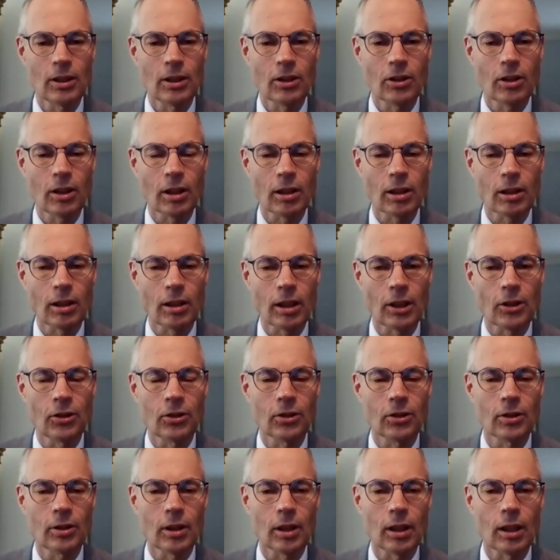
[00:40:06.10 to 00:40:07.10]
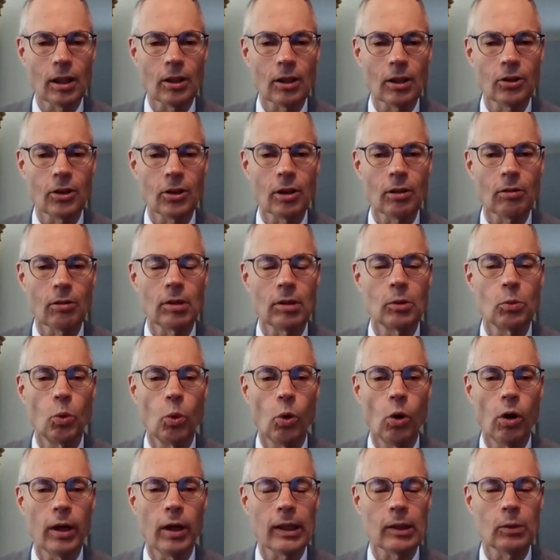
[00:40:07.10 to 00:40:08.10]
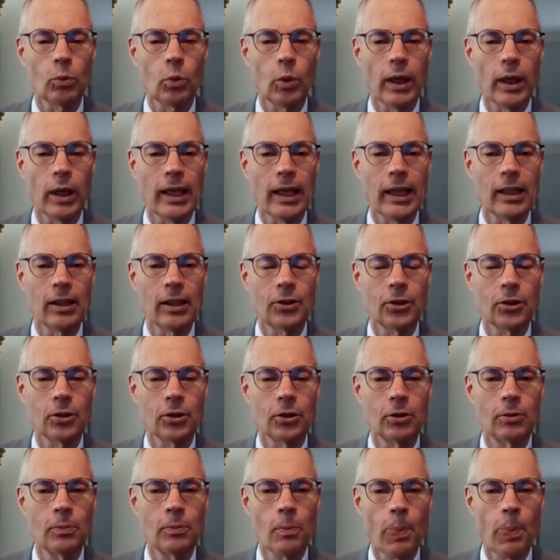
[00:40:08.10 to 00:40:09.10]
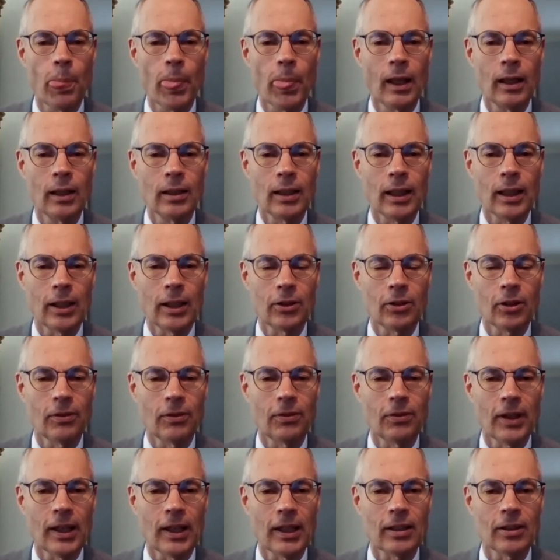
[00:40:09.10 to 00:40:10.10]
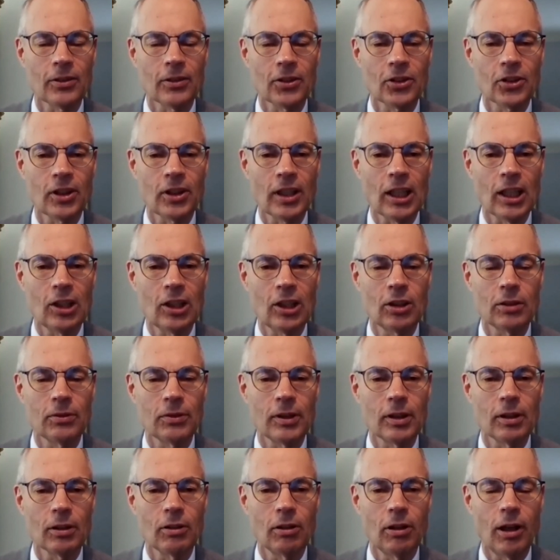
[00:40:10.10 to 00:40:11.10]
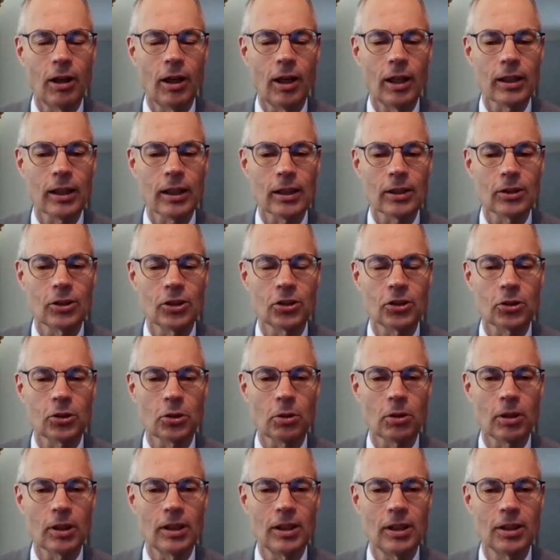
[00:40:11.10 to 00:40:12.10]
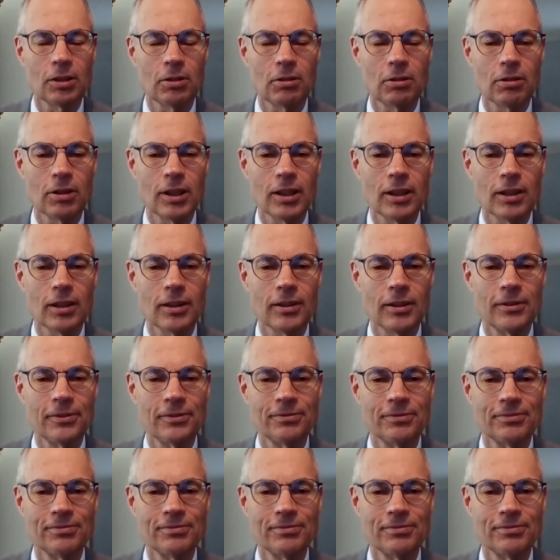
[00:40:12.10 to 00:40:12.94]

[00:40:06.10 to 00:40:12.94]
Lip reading: it's a rewarding way to enter the final stage of a long and storied career.